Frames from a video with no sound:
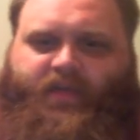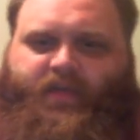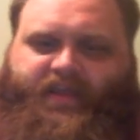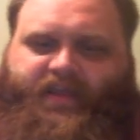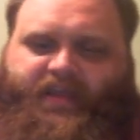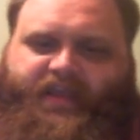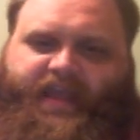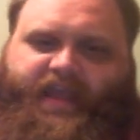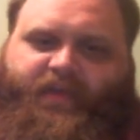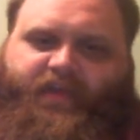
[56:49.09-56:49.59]
like
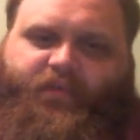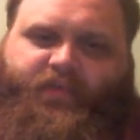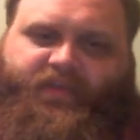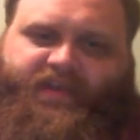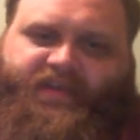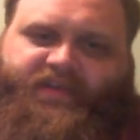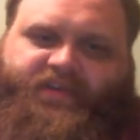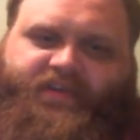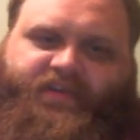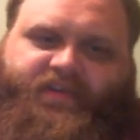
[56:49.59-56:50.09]
you can't
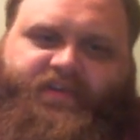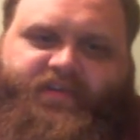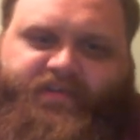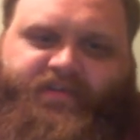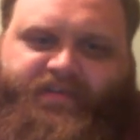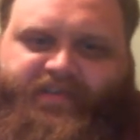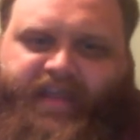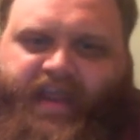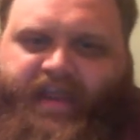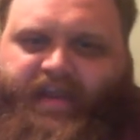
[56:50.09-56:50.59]
really
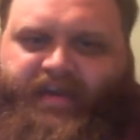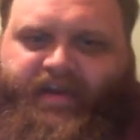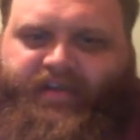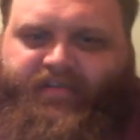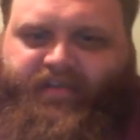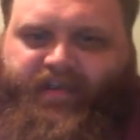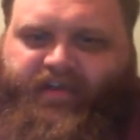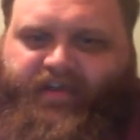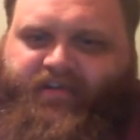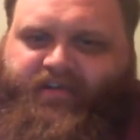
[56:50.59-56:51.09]
say
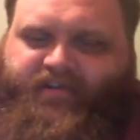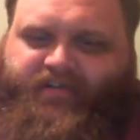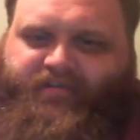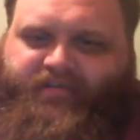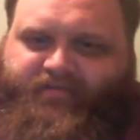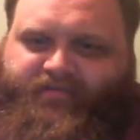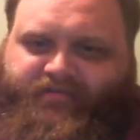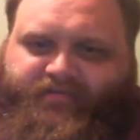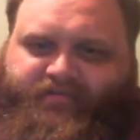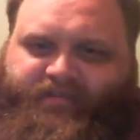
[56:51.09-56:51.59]
anything
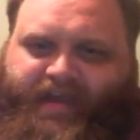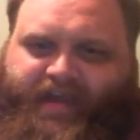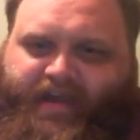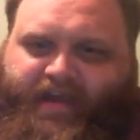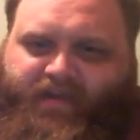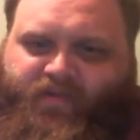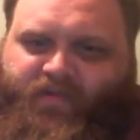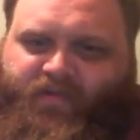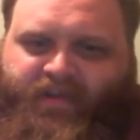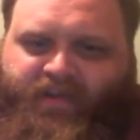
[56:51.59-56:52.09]

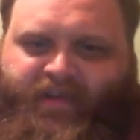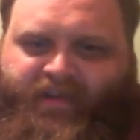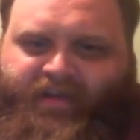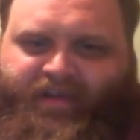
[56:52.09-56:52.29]
now.